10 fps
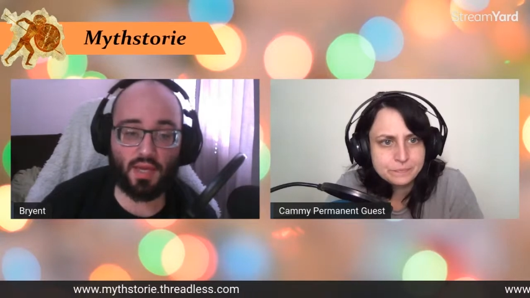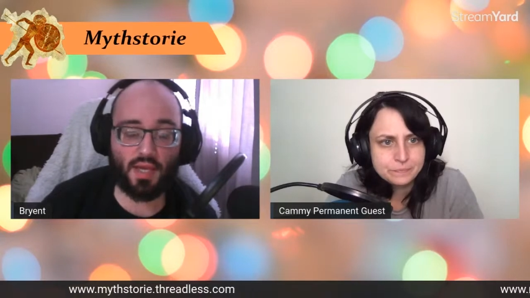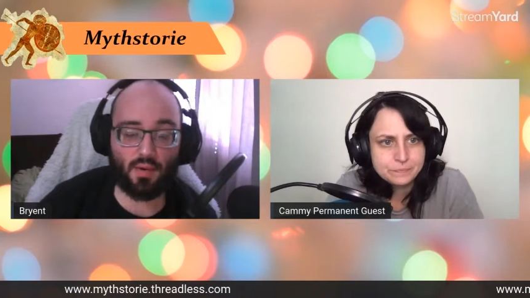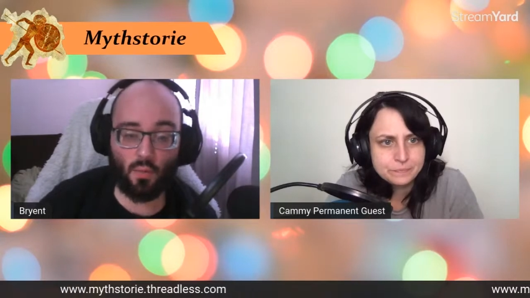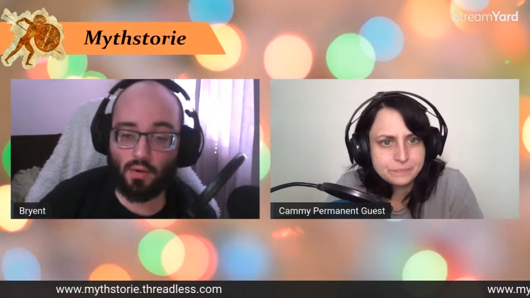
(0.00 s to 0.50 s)

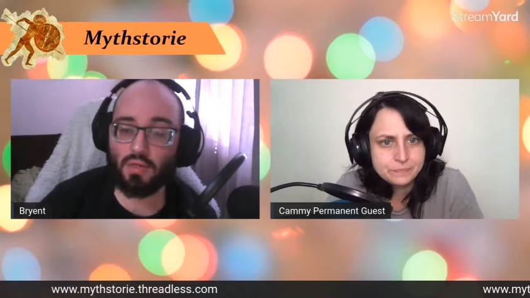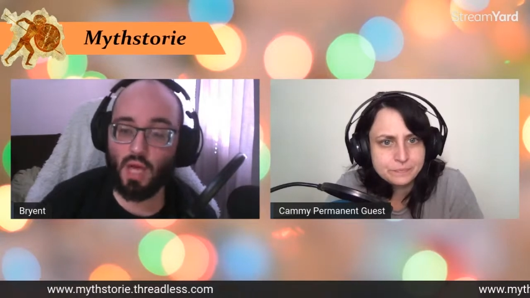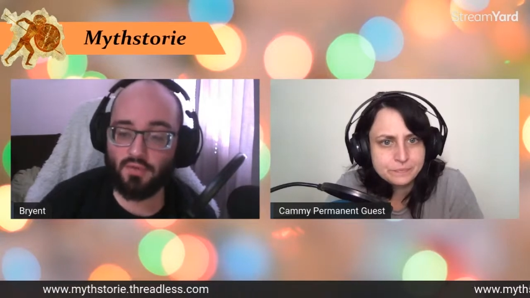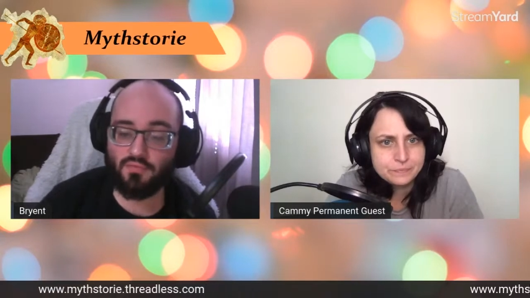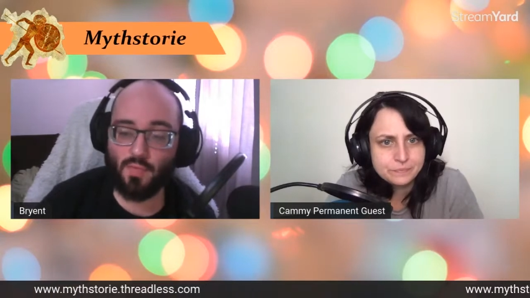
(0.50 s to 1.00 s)
Speaker 1: area where a
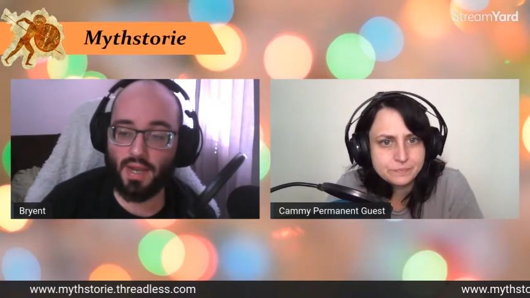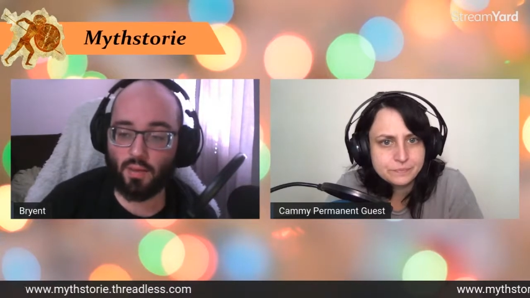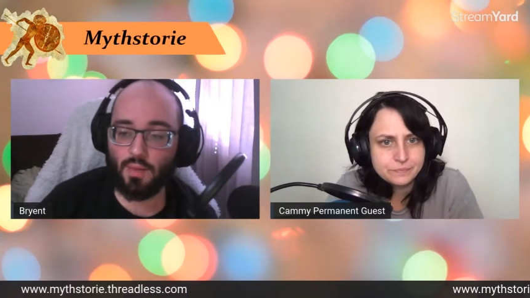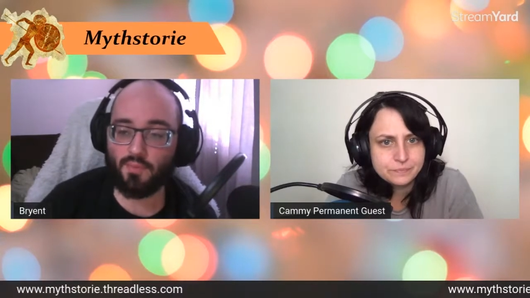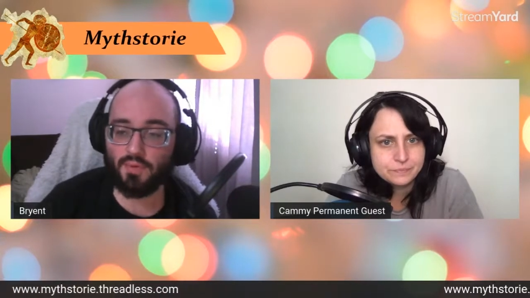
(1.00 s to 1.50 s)
lot of
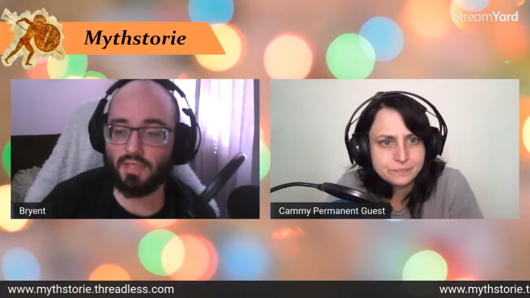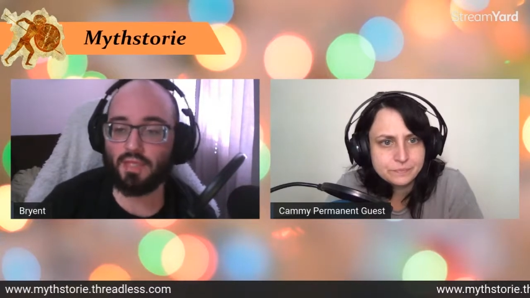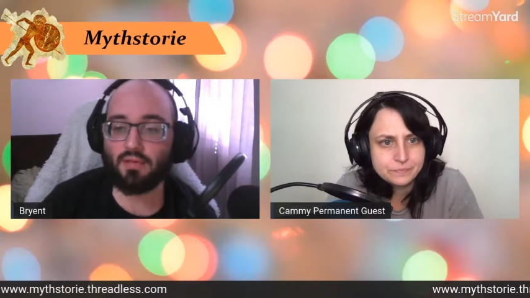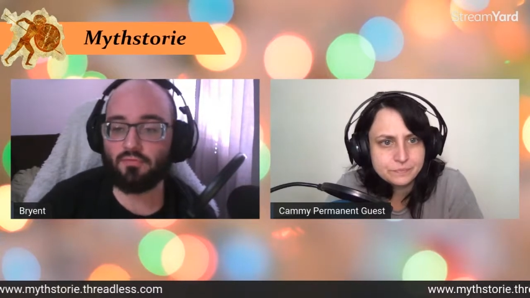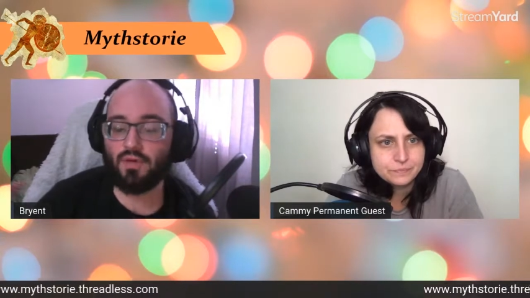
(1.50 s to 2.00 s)
nomadic people
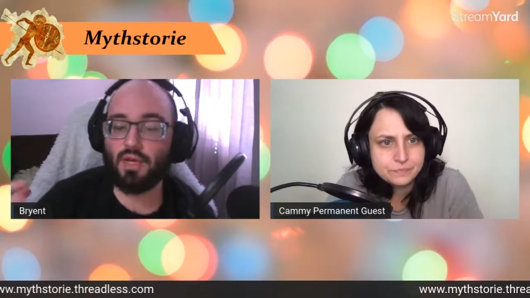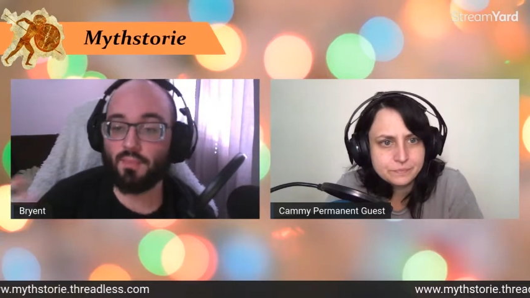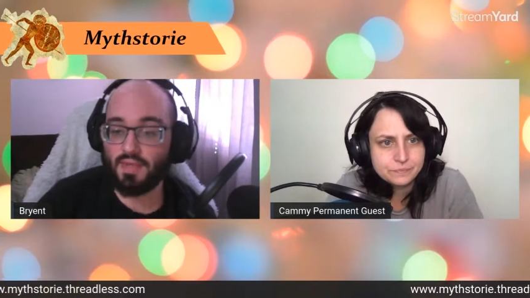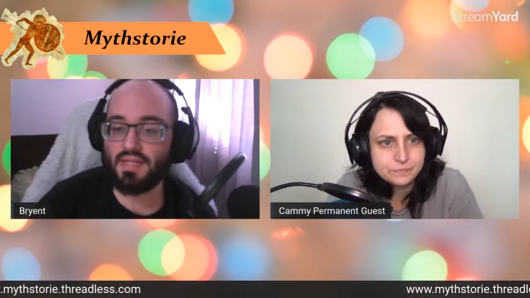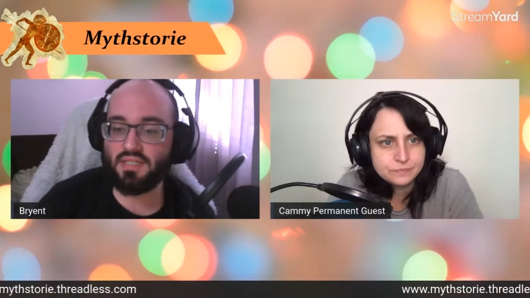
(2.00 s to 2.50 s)
live
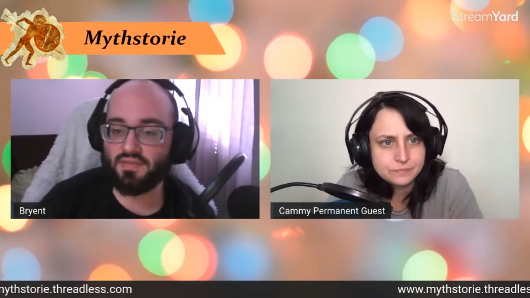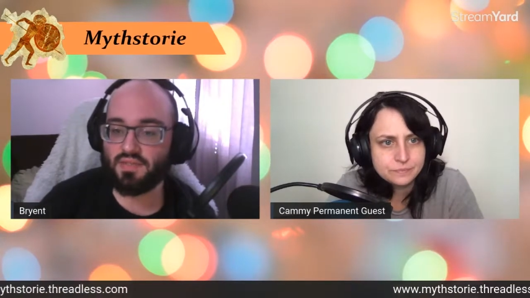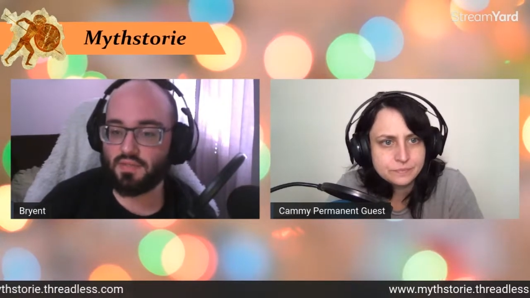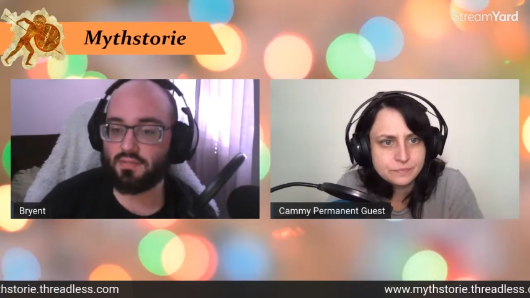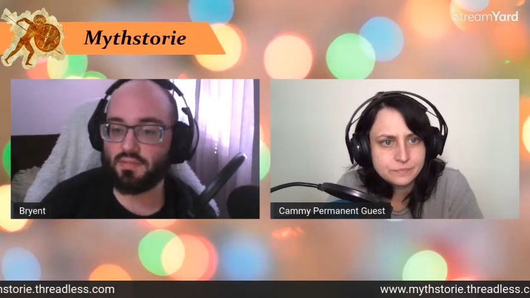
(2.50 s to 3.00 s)
because of
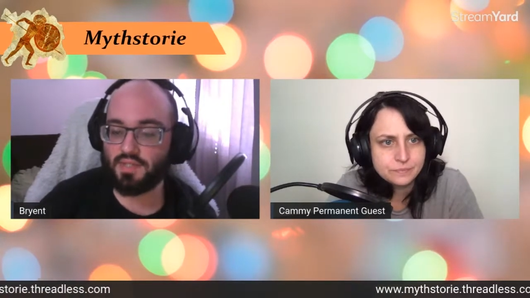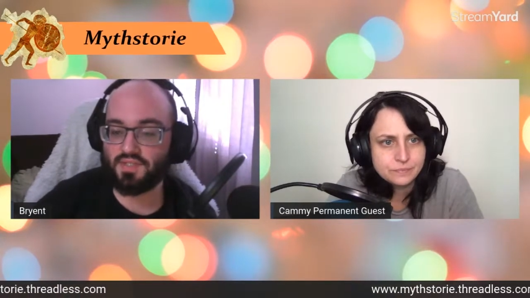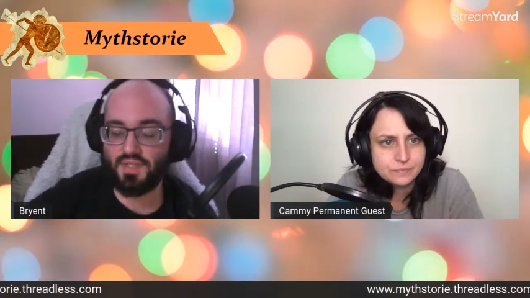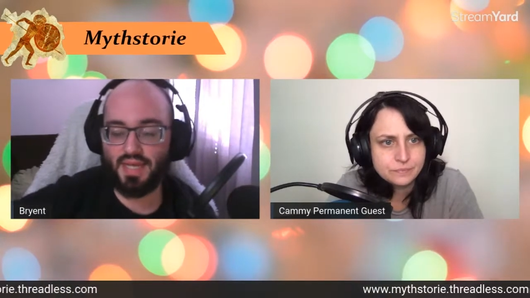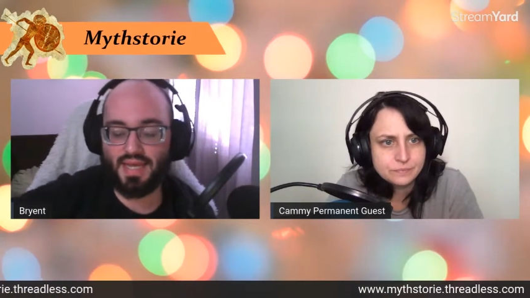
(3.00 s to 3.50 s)
the
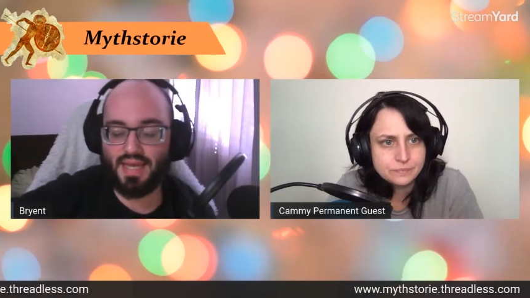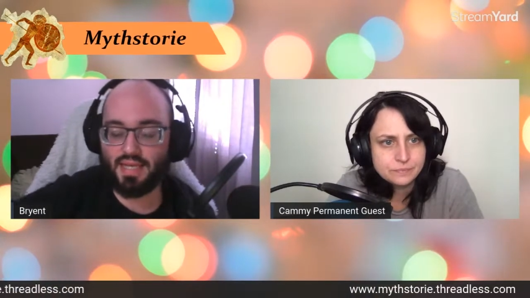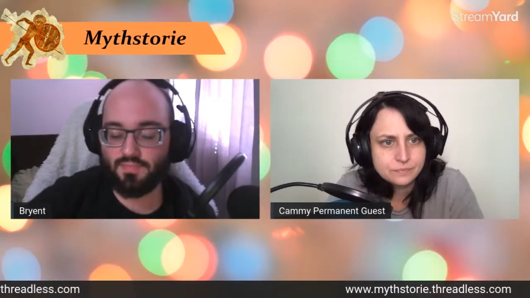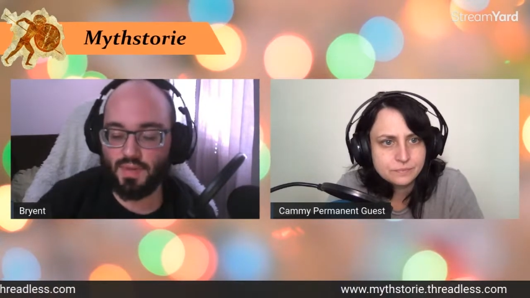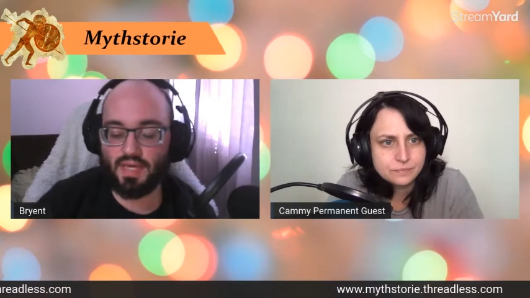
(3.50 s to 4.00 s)
it's
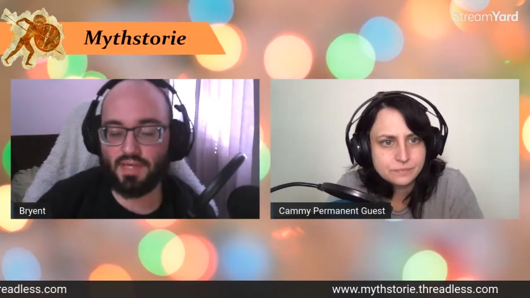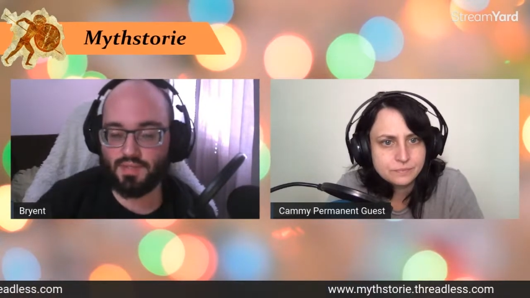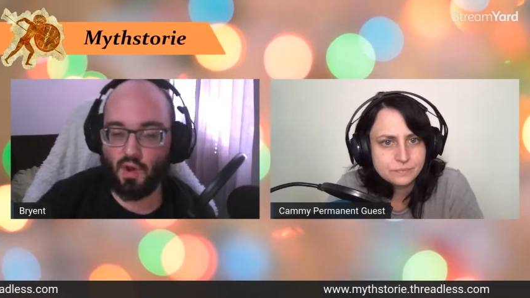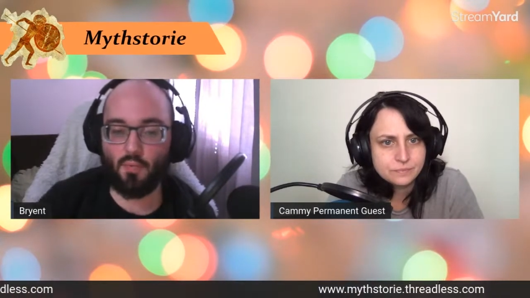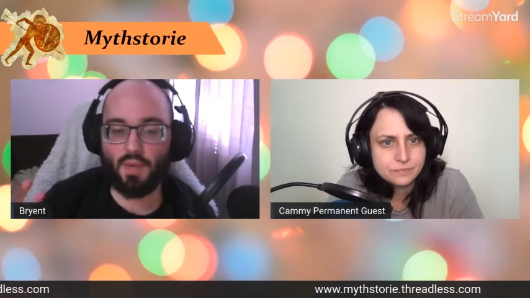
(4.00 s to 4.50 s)
it's big,
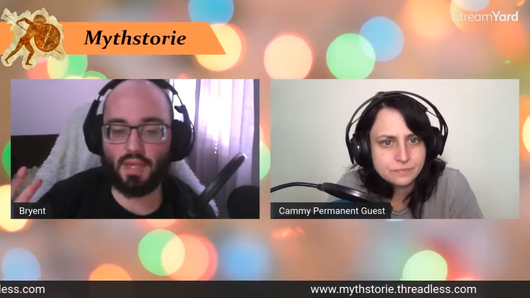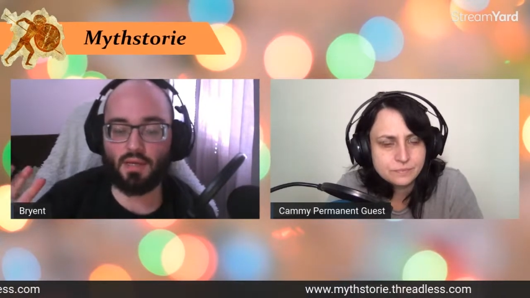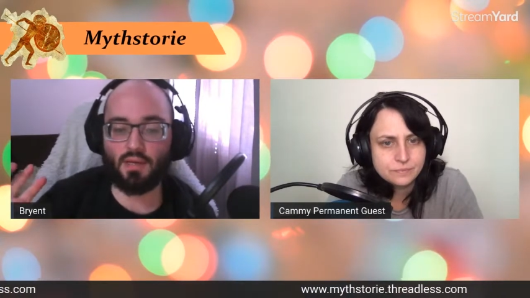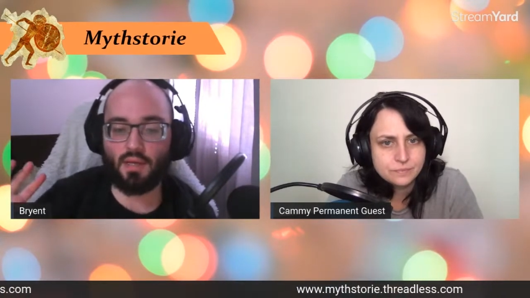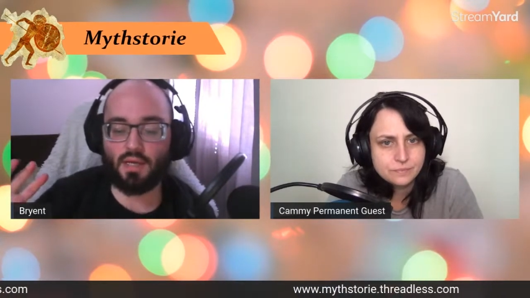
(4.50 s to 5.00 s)
it's open,